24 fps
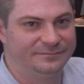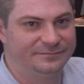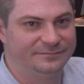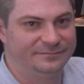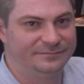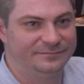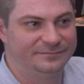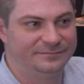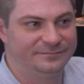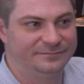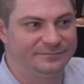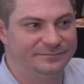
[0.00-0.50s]

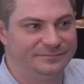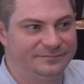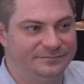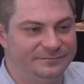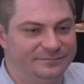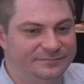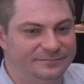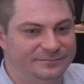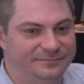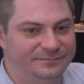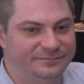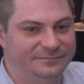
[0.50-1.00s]

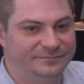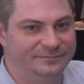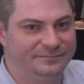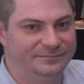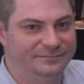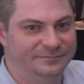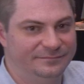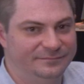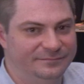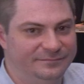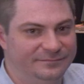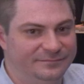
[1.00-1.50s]

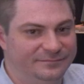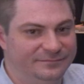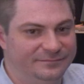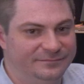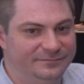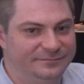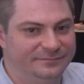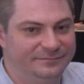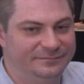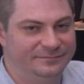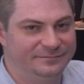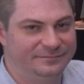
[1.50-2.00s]

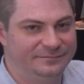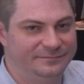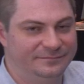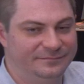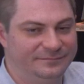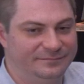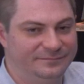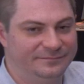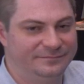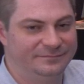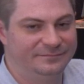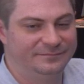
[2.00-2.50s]

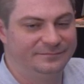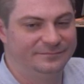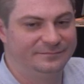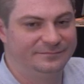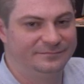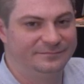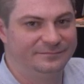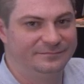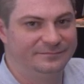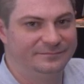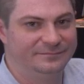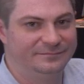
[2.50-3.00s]

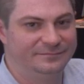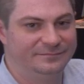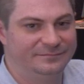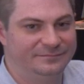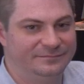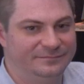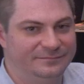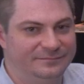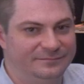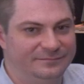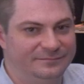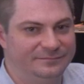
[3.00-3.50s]

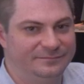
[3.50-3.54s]
(not speaking)